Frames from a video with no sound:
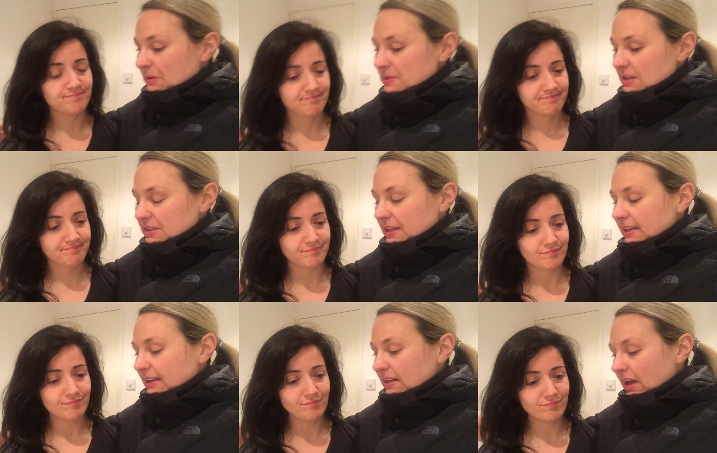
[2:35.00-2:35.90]
Speaker 1: out there
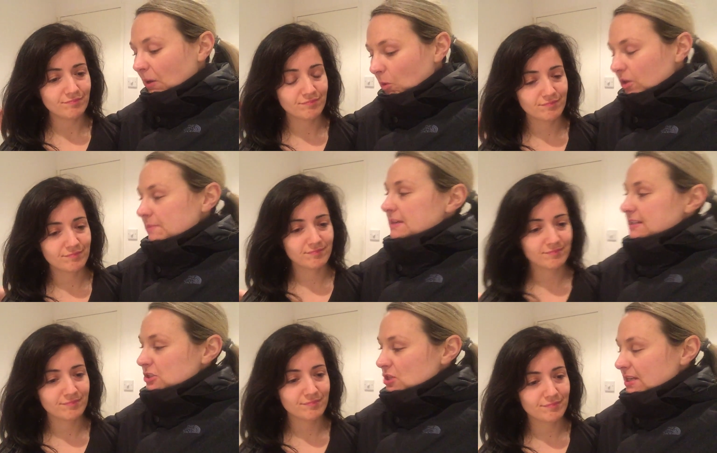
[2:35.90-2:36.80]
thinking, I want to
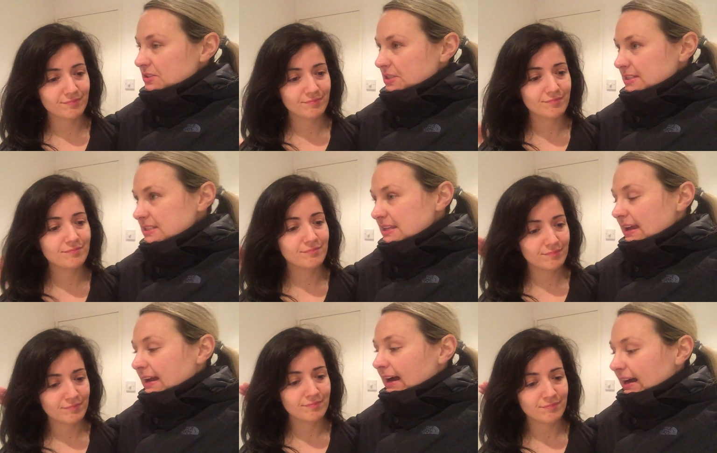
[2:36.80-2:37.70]
make the changes,
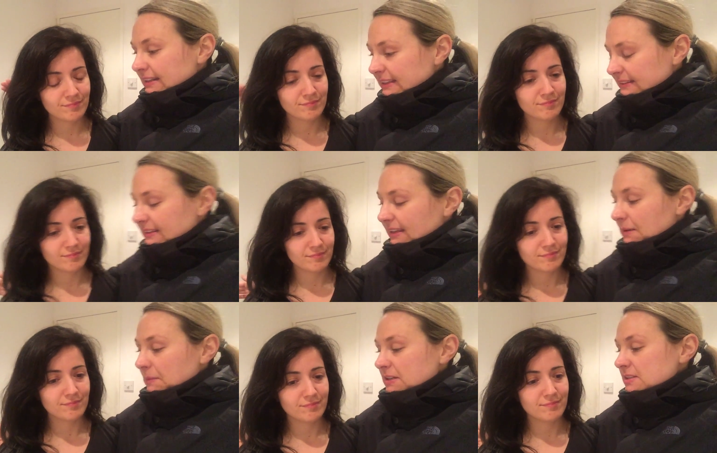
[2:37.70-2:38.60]
I need to
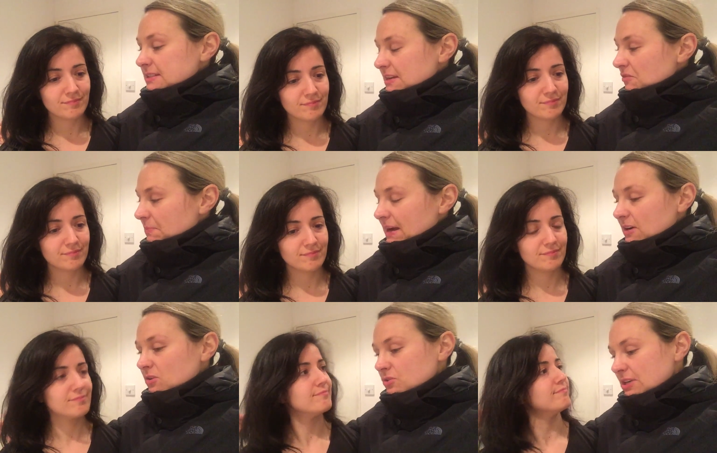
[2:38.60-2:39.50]
get myself
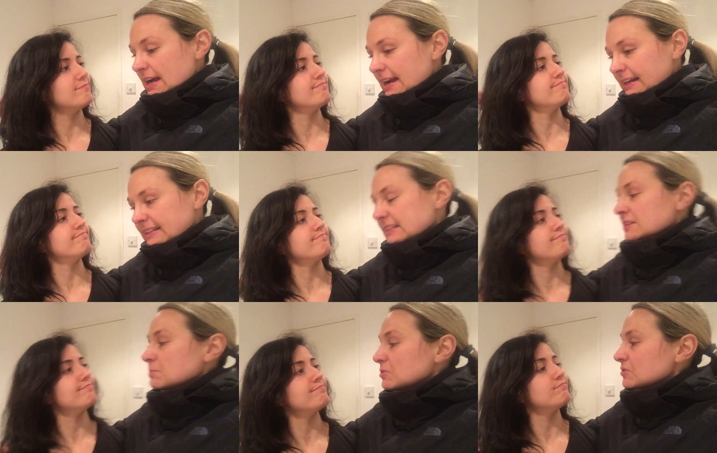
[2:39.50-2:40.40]
back on track, I
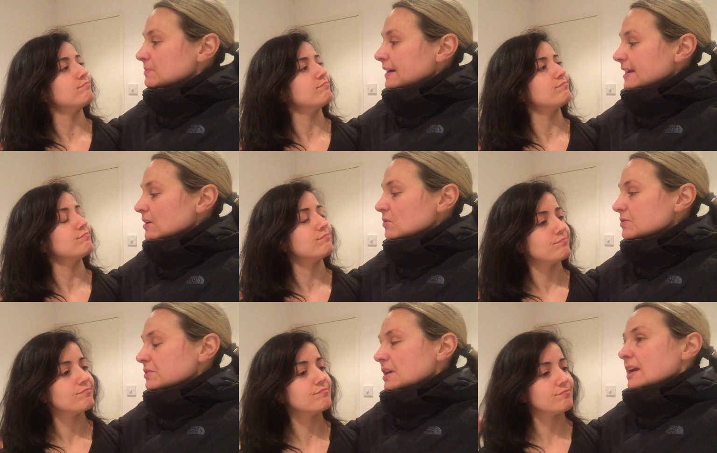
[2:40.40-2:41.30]
need to improve my
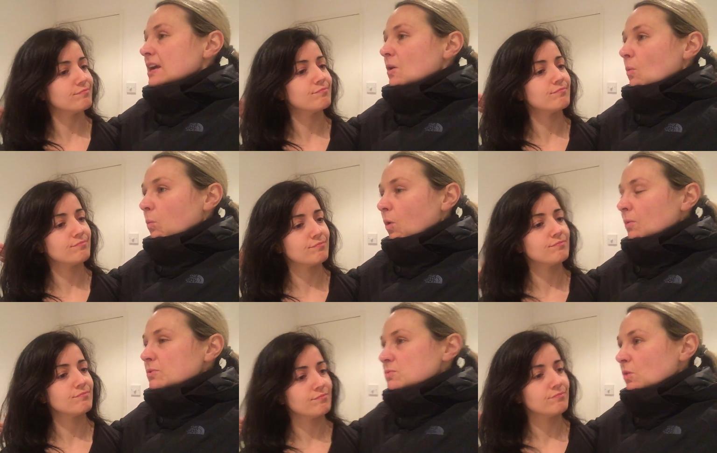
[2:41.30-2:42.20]
health. Mm -hmm.
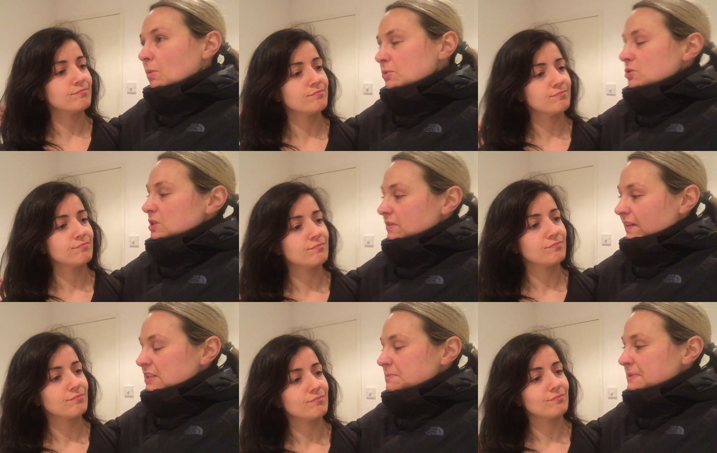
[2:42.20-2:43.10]
What would what would your
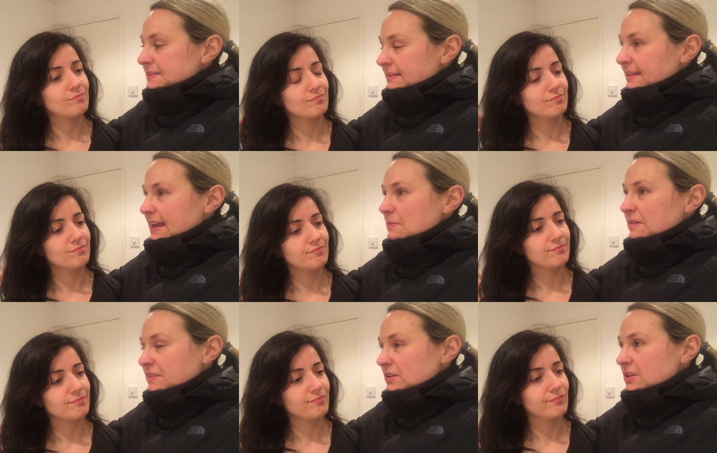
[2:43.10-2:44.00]
advice be to them
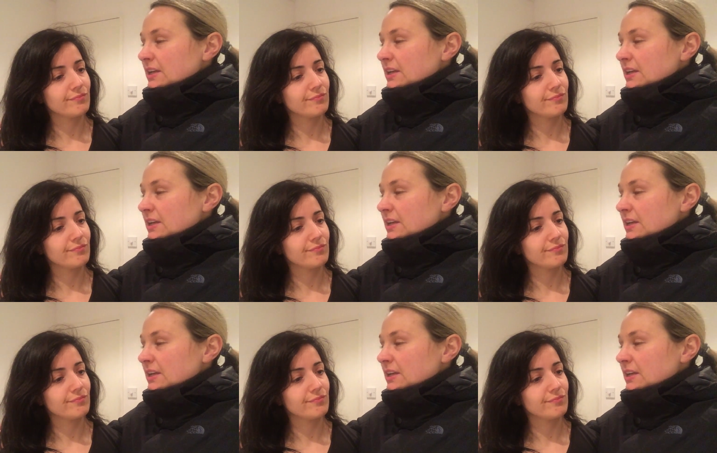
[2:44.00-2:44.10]
if they're